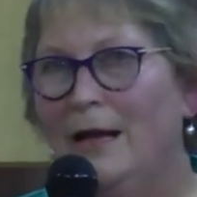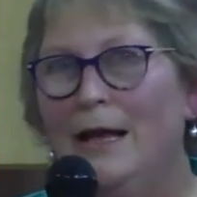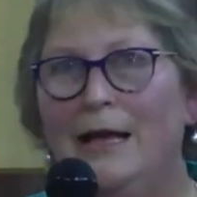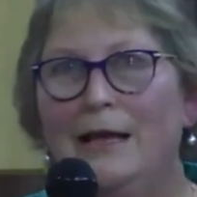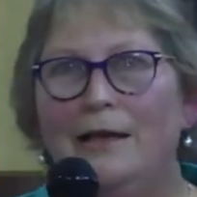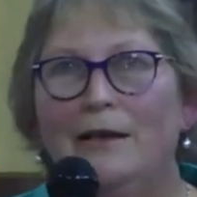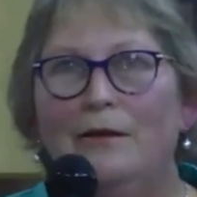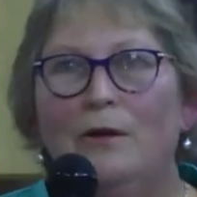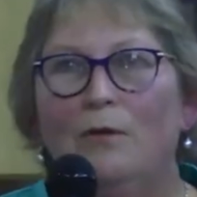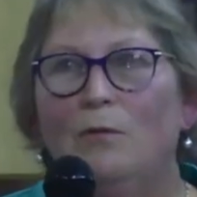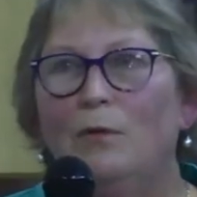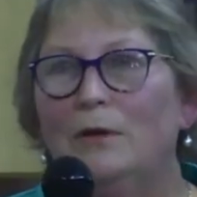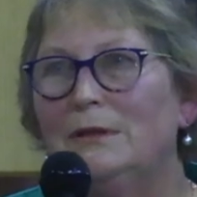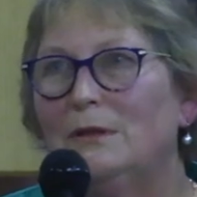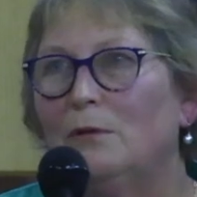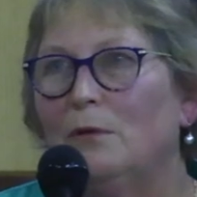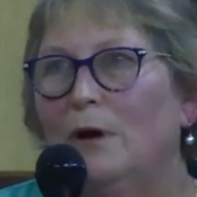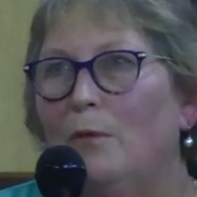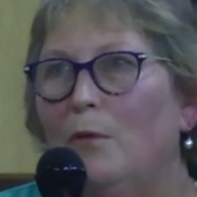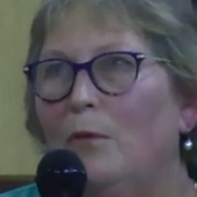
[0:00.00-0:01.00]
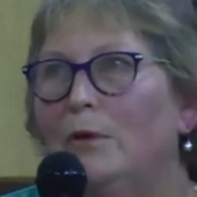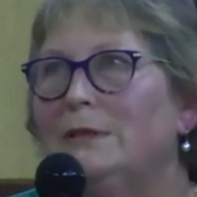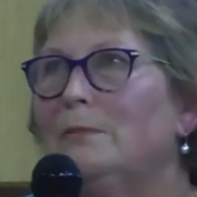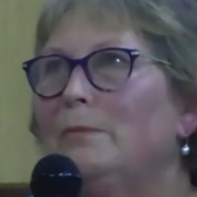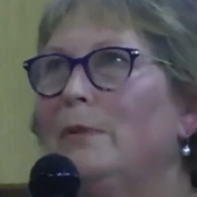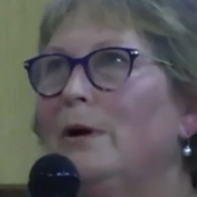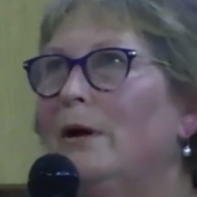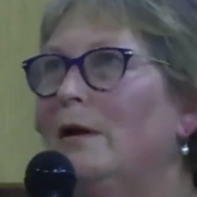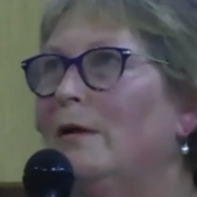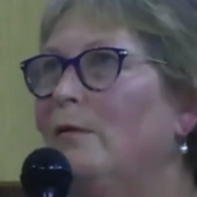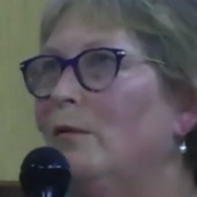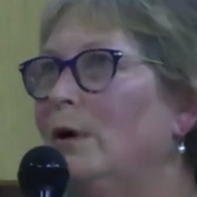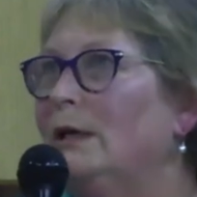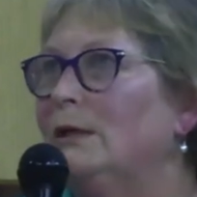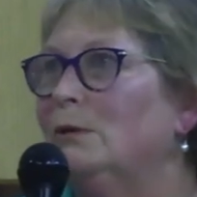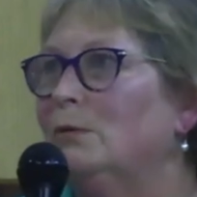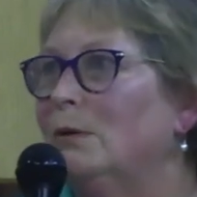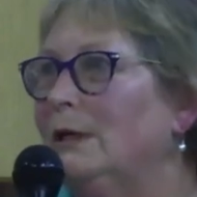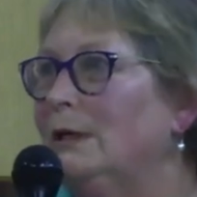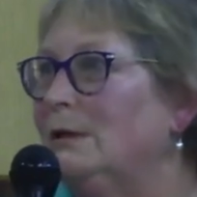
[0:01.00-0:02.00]
you know, what's a bottle of wine,
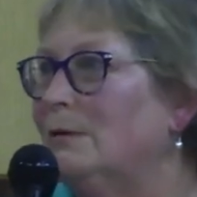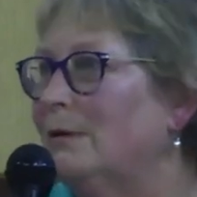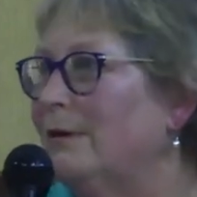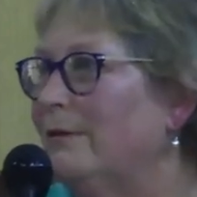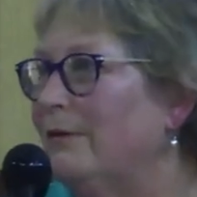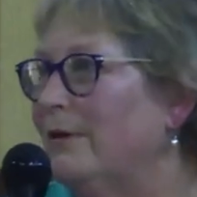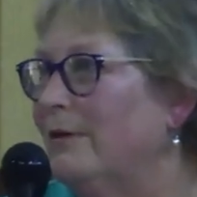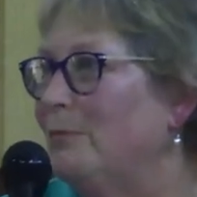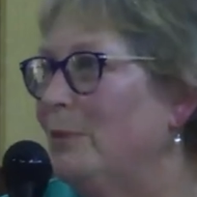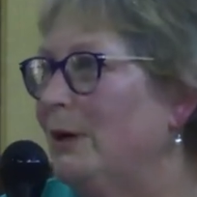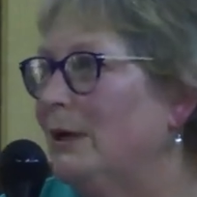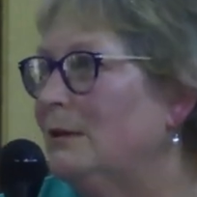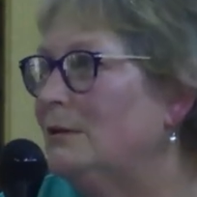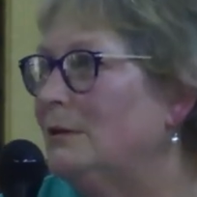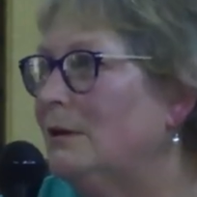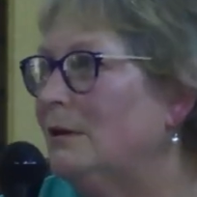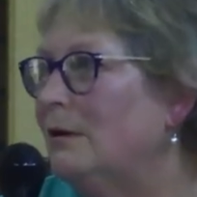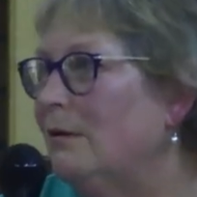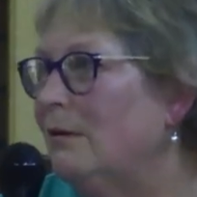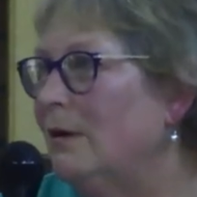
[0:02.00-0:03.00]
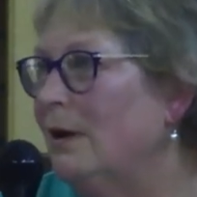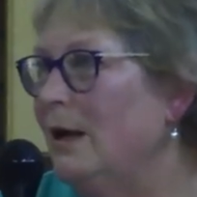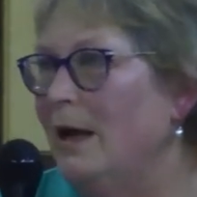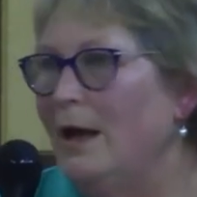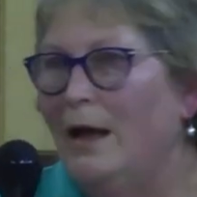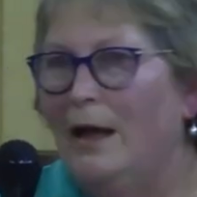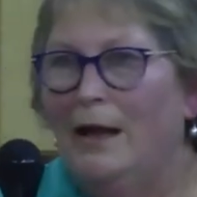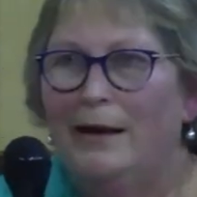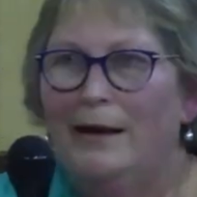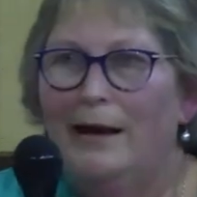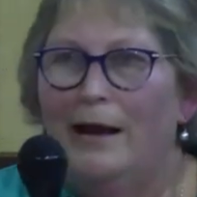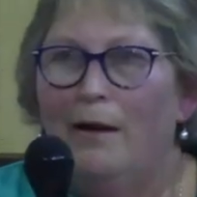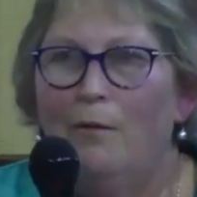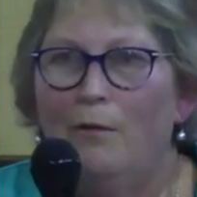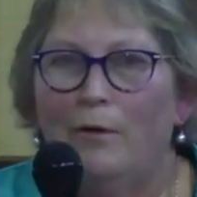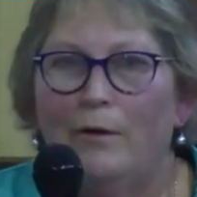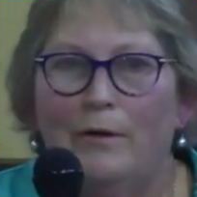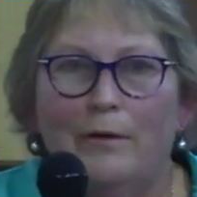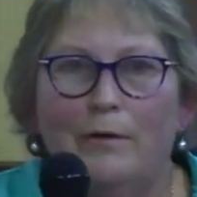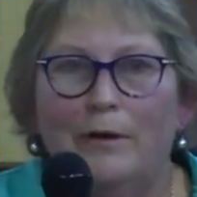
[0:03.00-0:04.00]
20, 25 bucks, you know, now
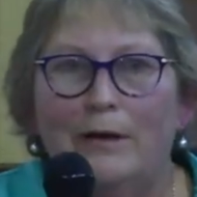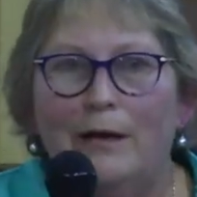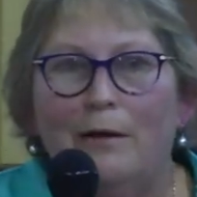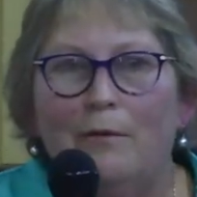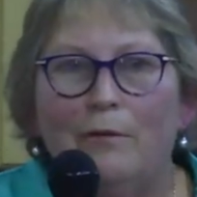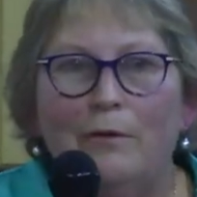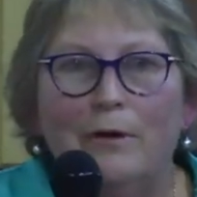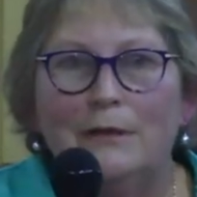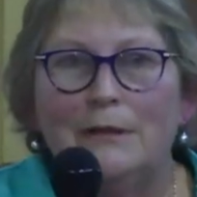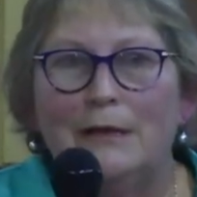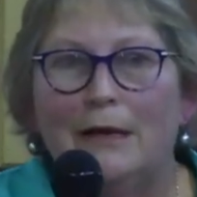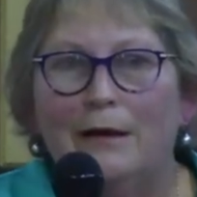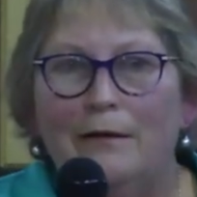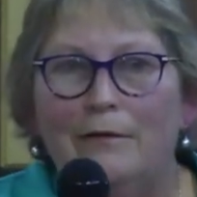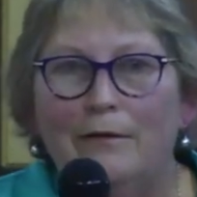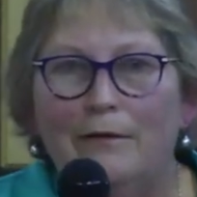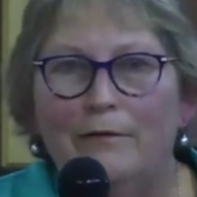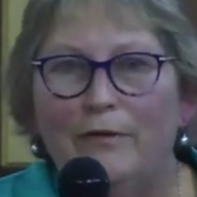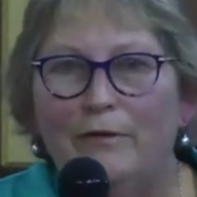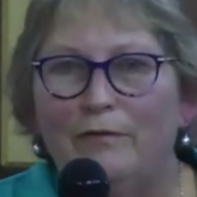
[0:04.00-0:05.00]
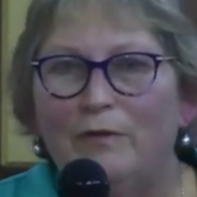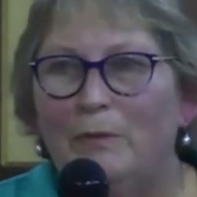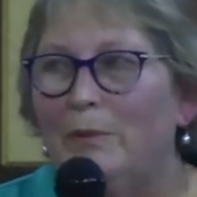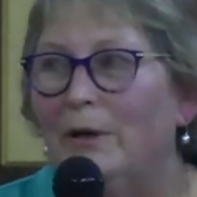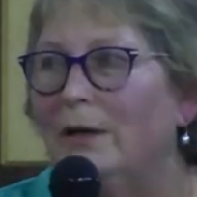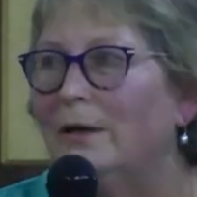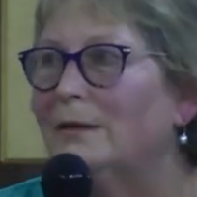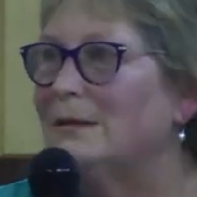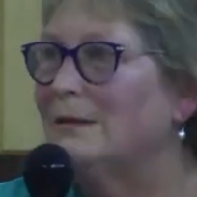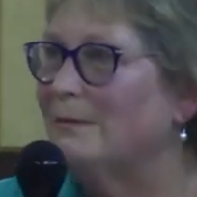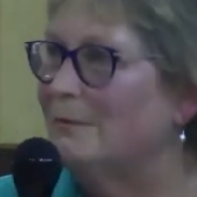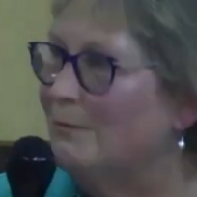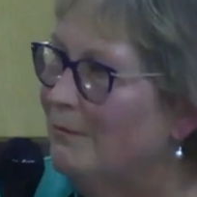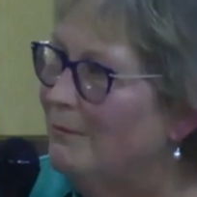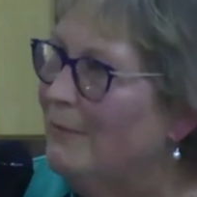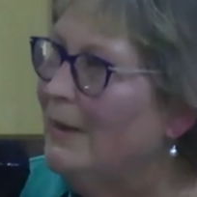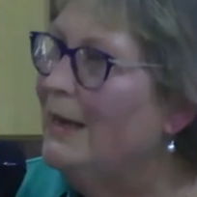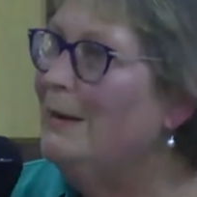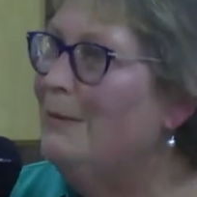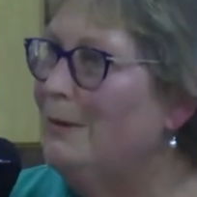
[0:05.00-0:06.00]
we're into 150 bucks.
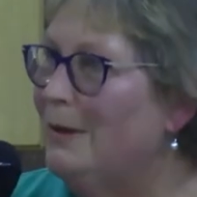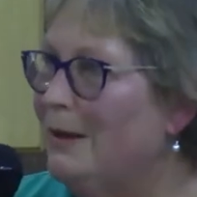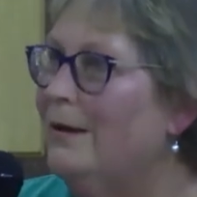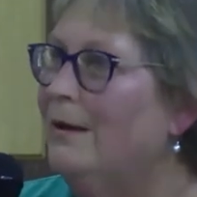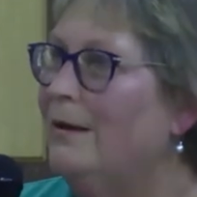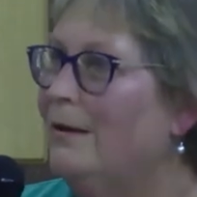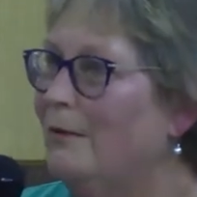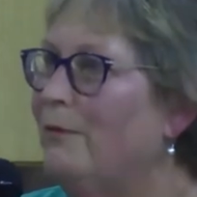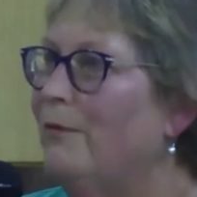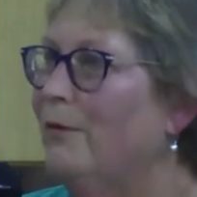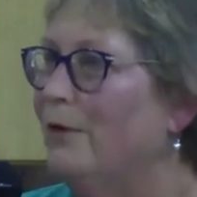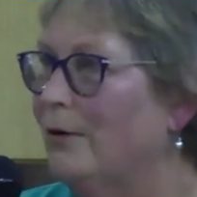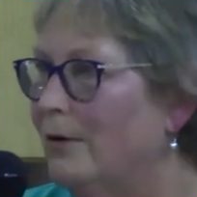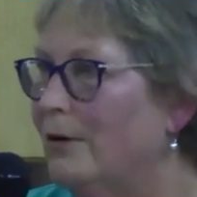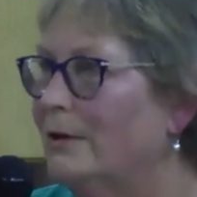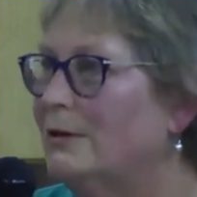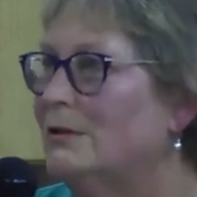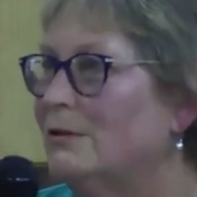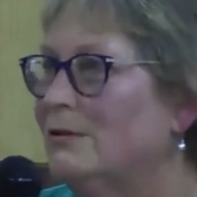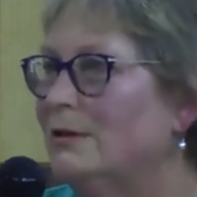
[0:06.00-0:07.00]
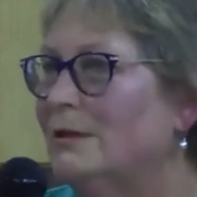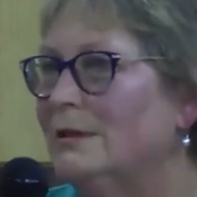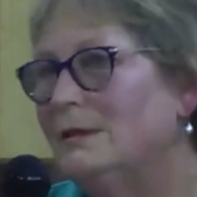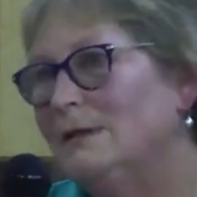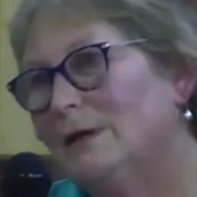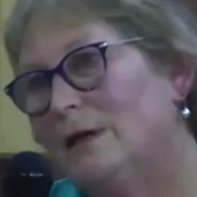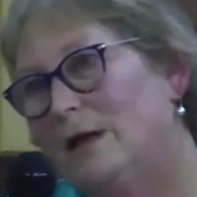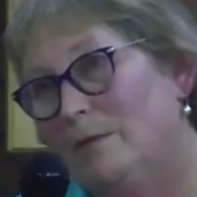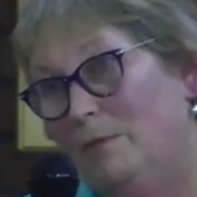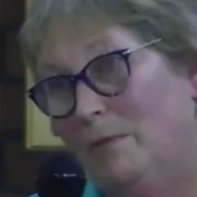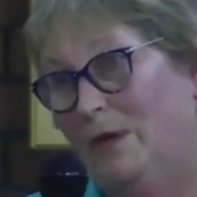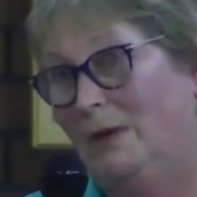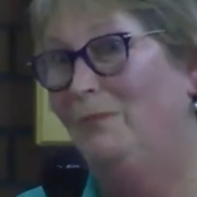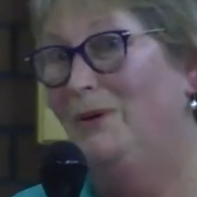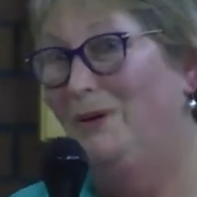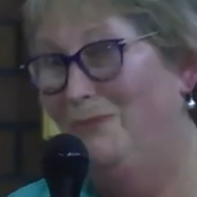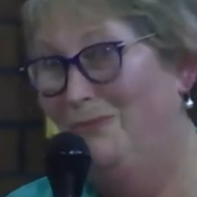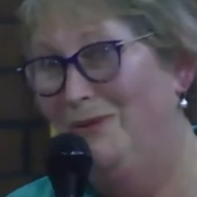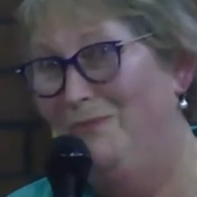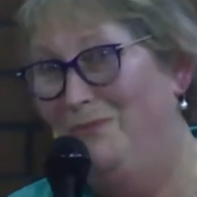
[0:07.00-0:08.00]
Maybe for hookstras, it might
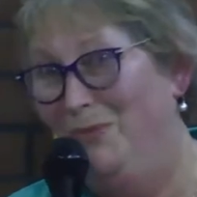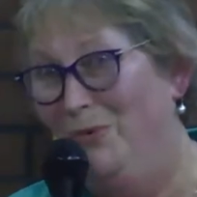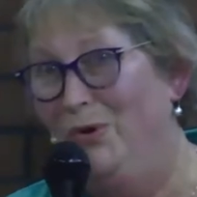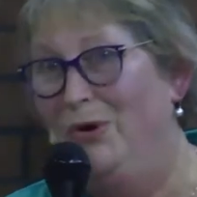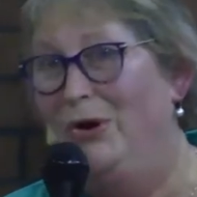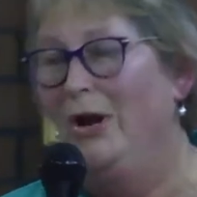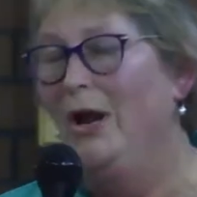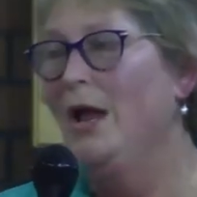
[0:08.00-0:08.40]
be a bit more.